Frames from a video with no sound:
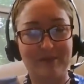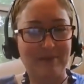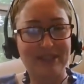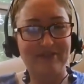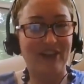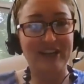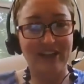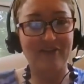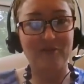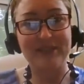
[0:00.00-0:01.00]
might be divided
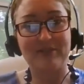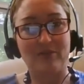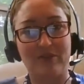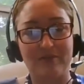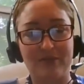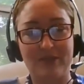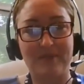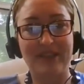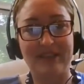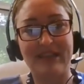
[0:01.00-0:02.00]
government or
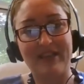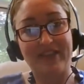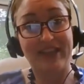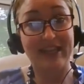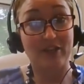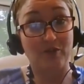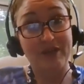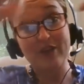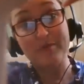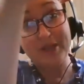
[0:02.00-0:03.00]
something like that. They can't
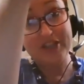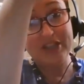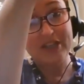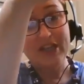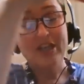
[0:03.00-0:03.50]
agree on a budget.